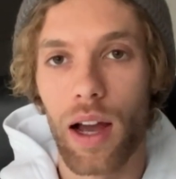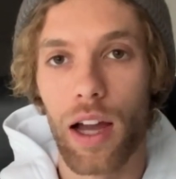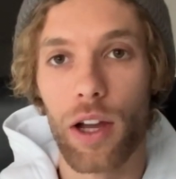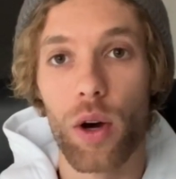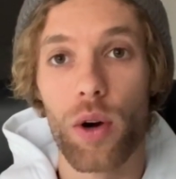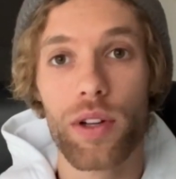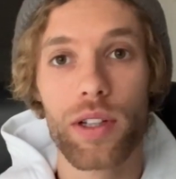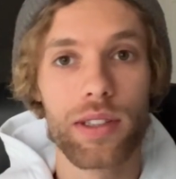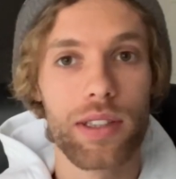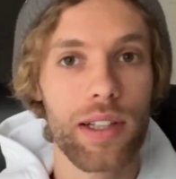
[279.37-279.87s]
I
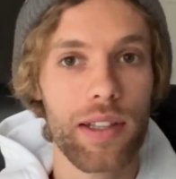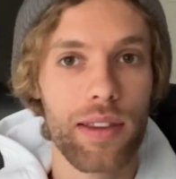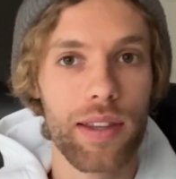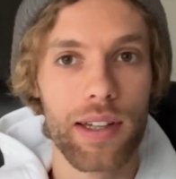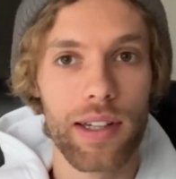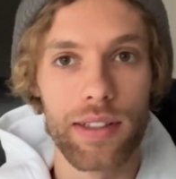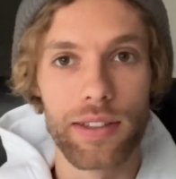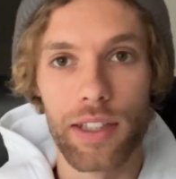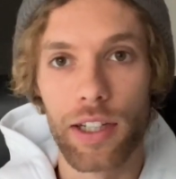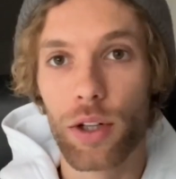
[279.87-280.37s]
honestly
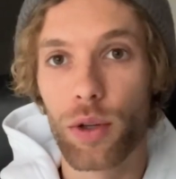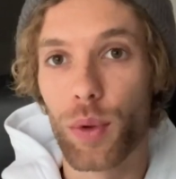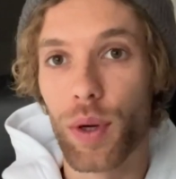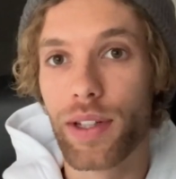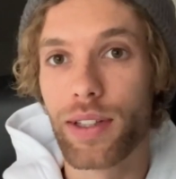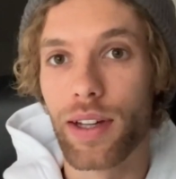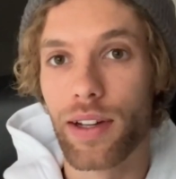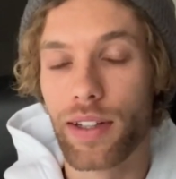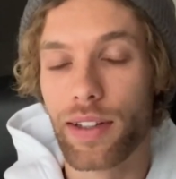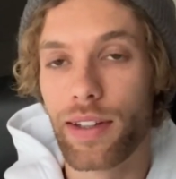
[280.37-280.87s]
think it's a
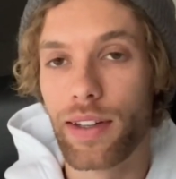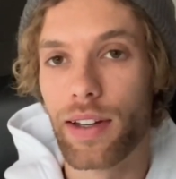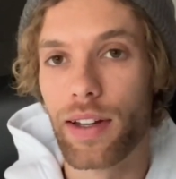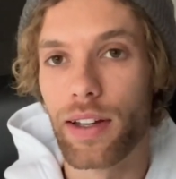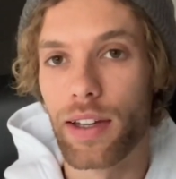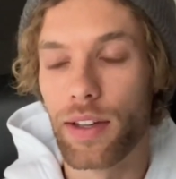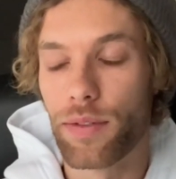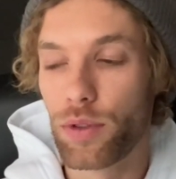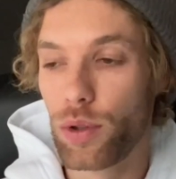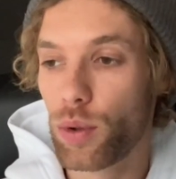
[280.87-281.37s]
great idea
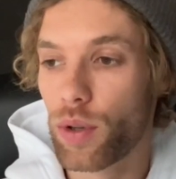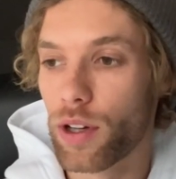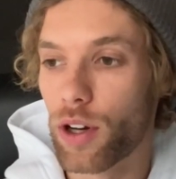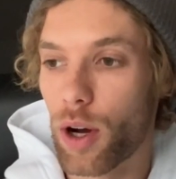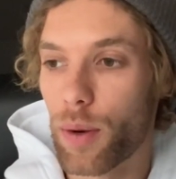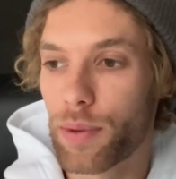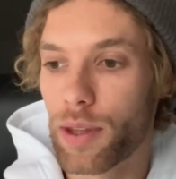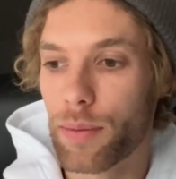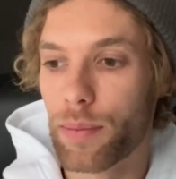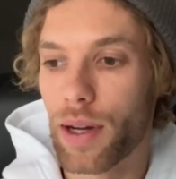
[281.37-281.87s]
if you can
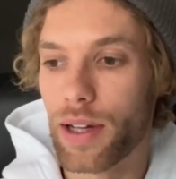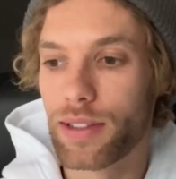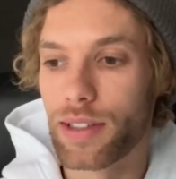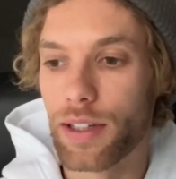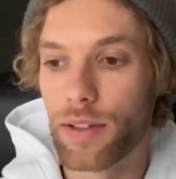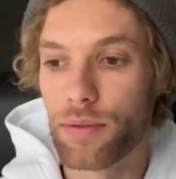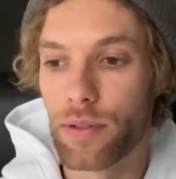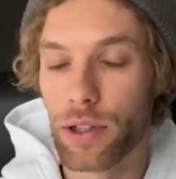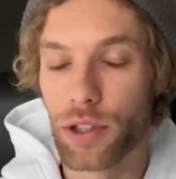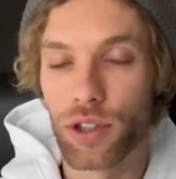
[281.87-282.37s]
optimize a
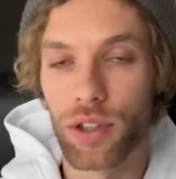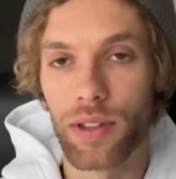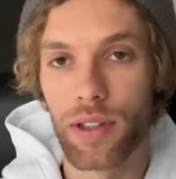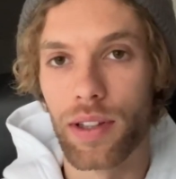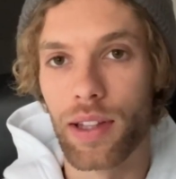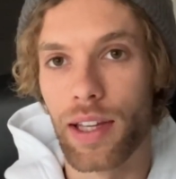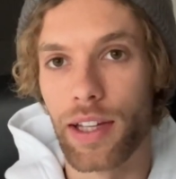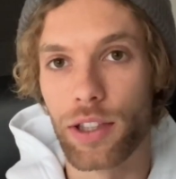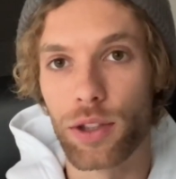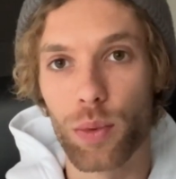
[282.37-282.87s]
function that
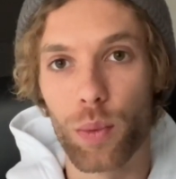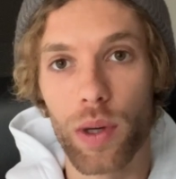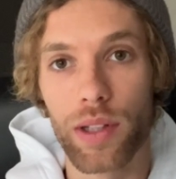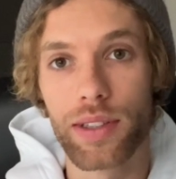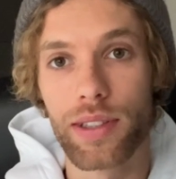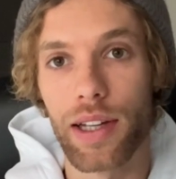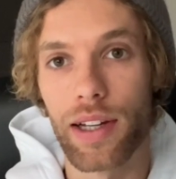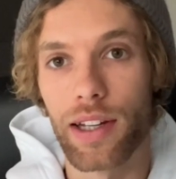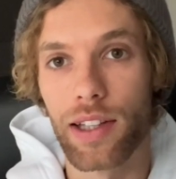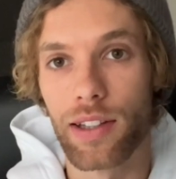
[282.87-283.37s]
takes one
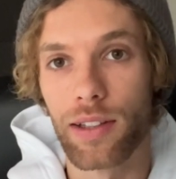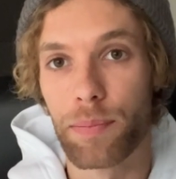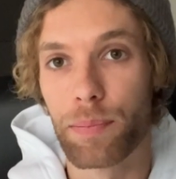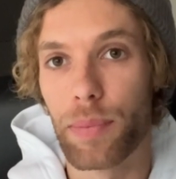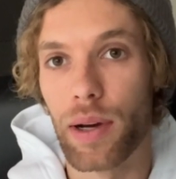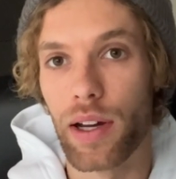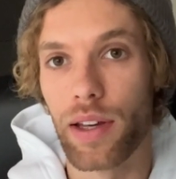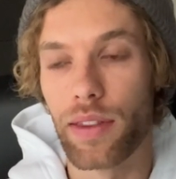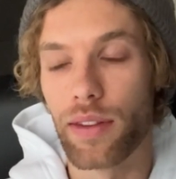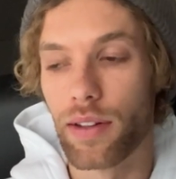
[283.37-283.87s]
second in
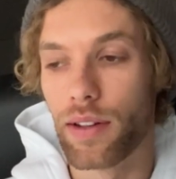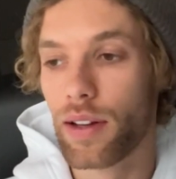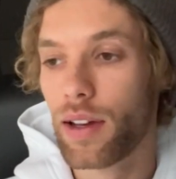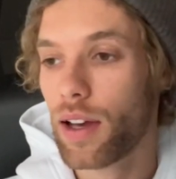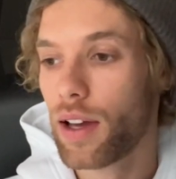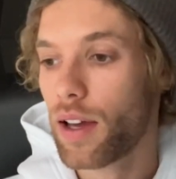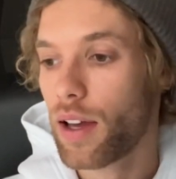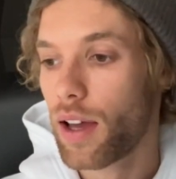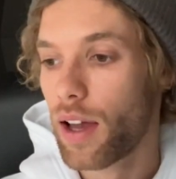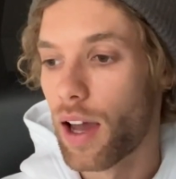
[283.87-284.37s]
Python
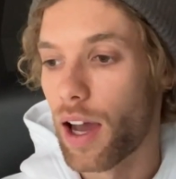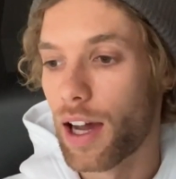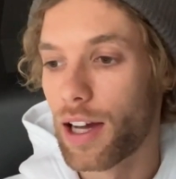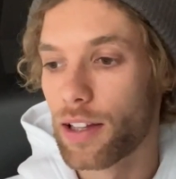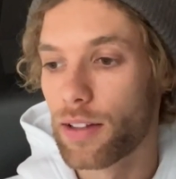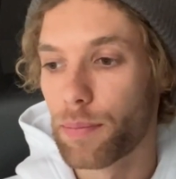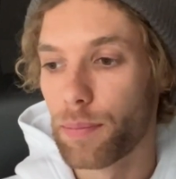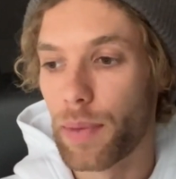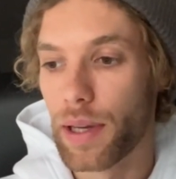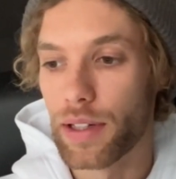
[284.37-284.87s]

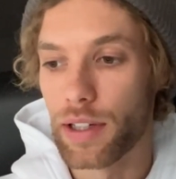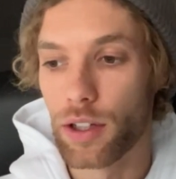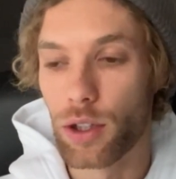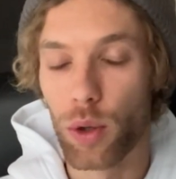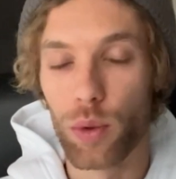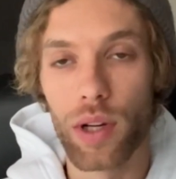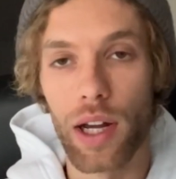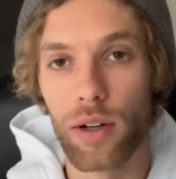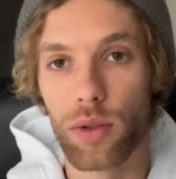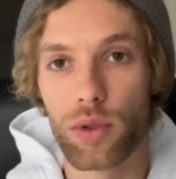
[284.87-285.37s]
and make it
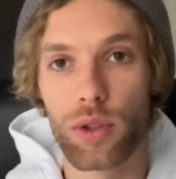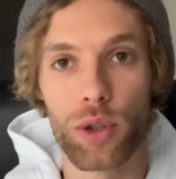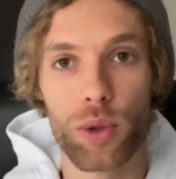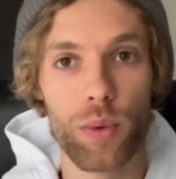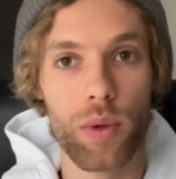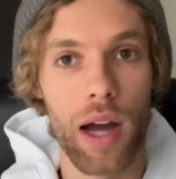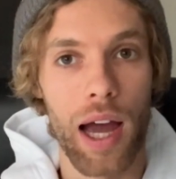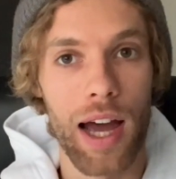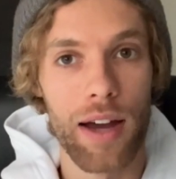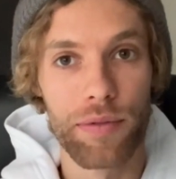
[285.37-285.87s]
go down to
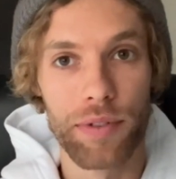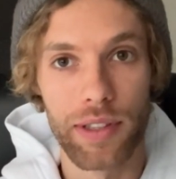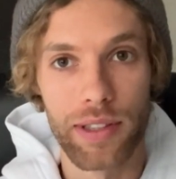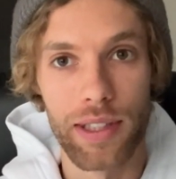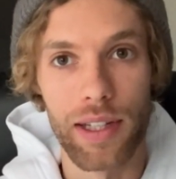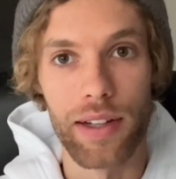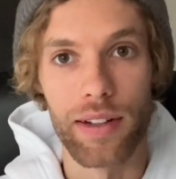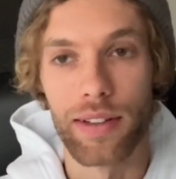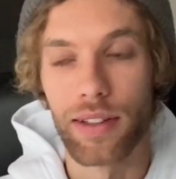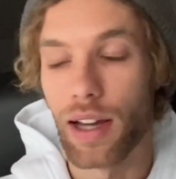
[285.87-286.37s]
half a
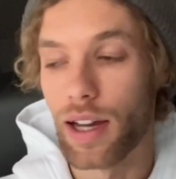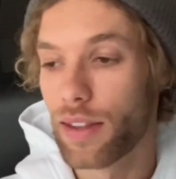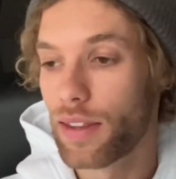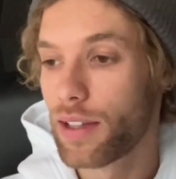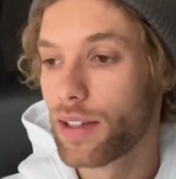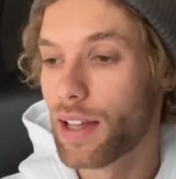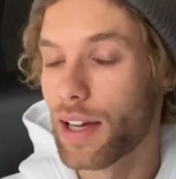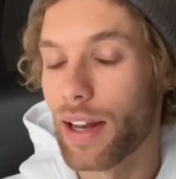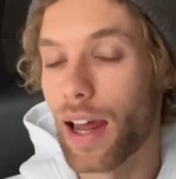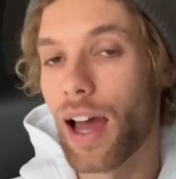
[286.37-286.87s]
second. I
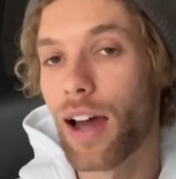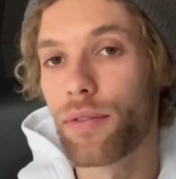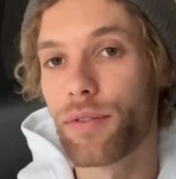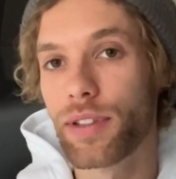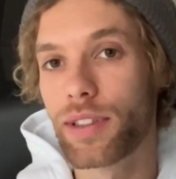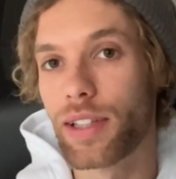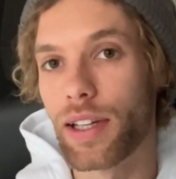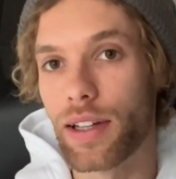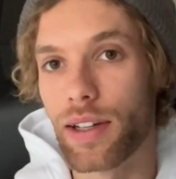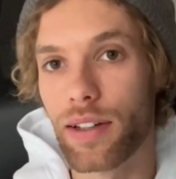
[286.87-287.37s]
think that half a
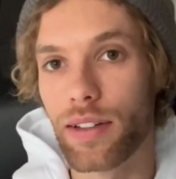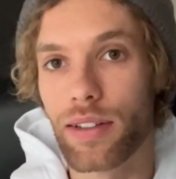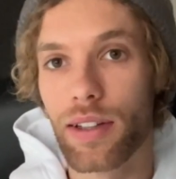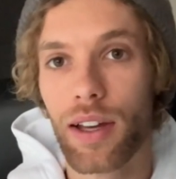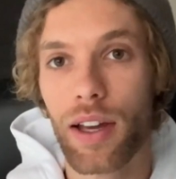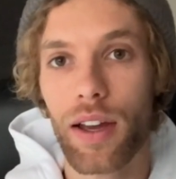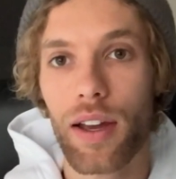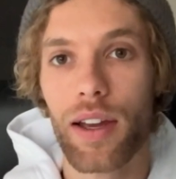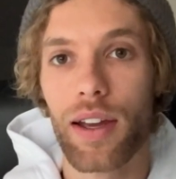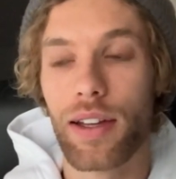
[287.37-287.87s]
second
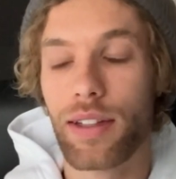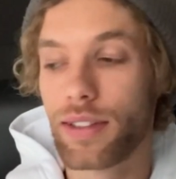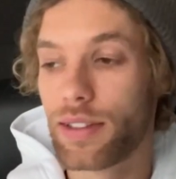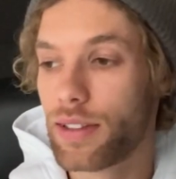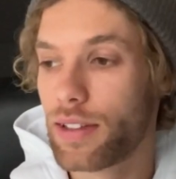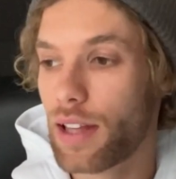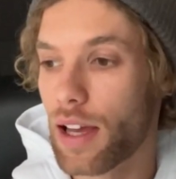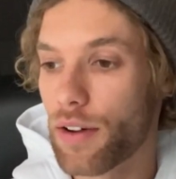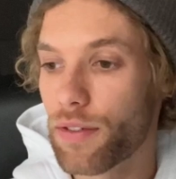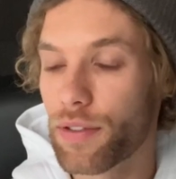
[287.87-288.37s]
is
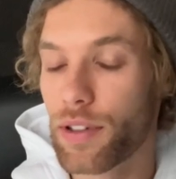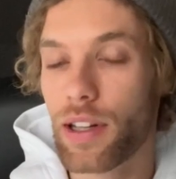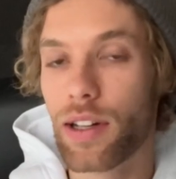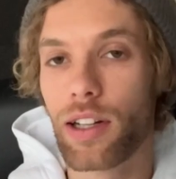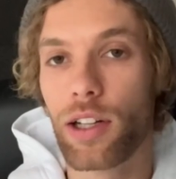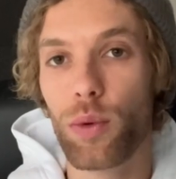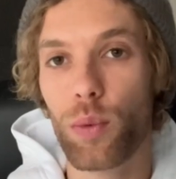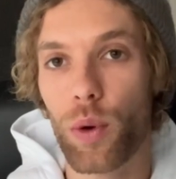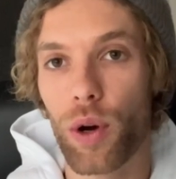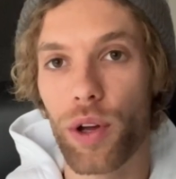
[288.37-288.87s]

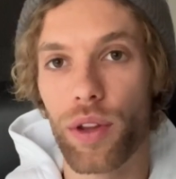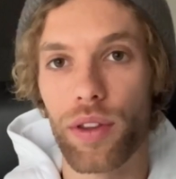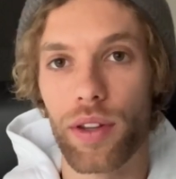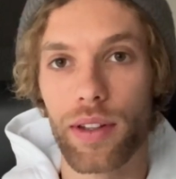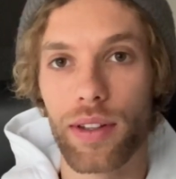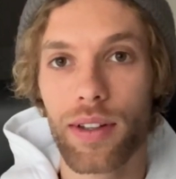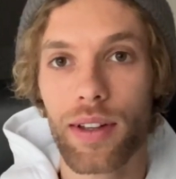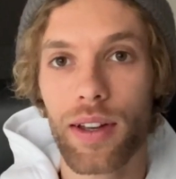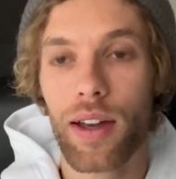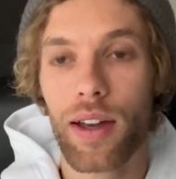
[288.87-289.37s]
definitely worth it.